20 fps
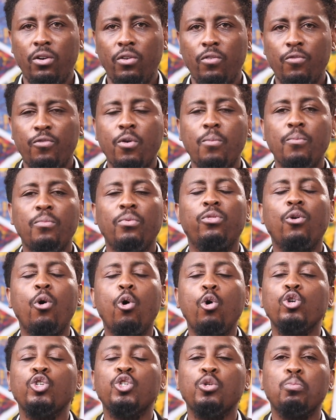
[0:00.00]
from
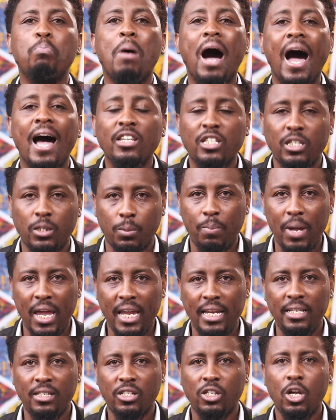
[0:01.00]
those past
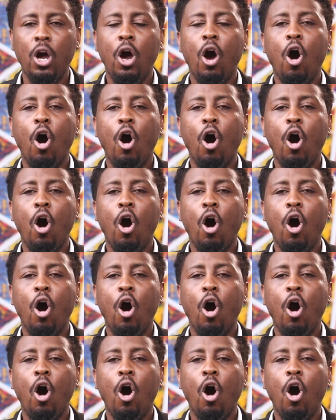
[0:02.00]
pains